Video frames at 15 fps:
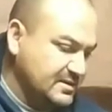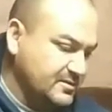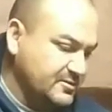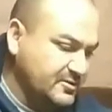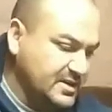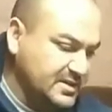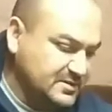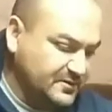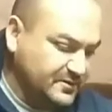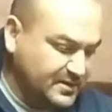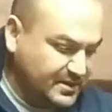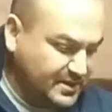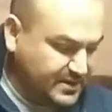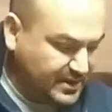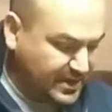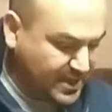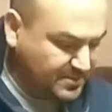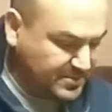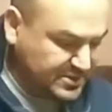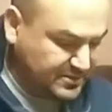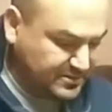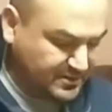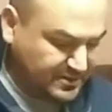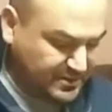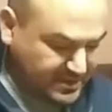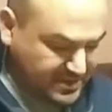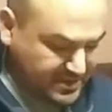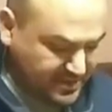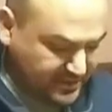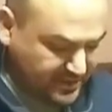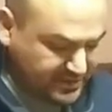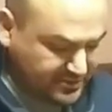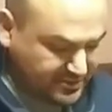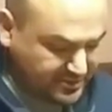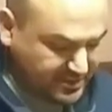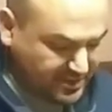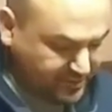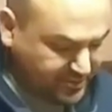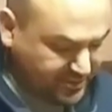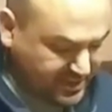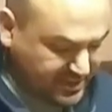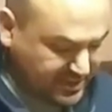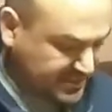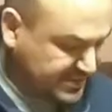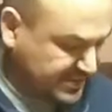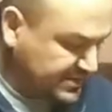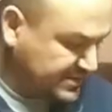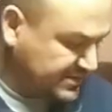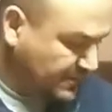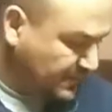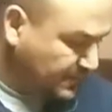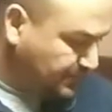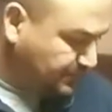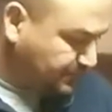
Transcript: the rest of the Amsteel, and that turned out pretty decent. So